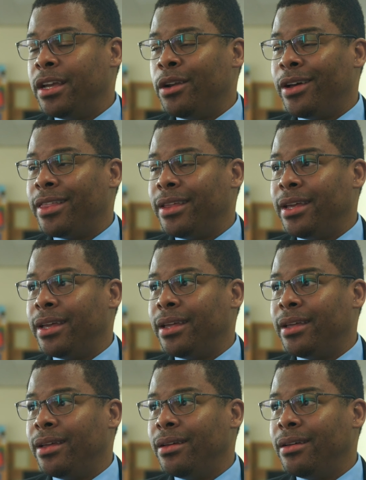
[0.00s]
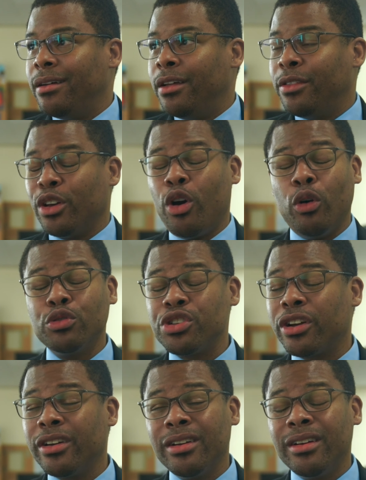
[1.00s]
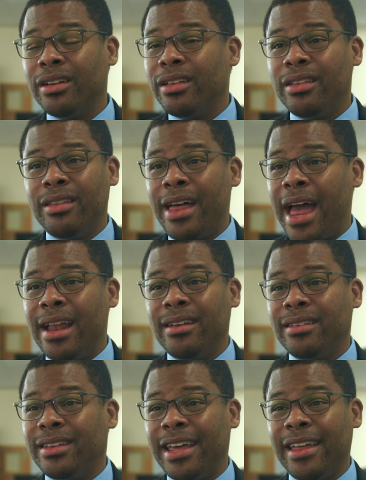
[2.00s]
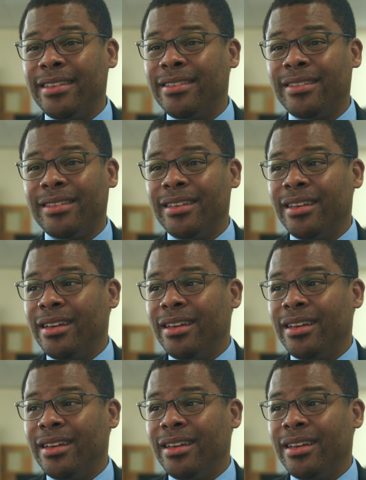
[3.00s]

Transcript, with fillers: you know, I think the culture that kids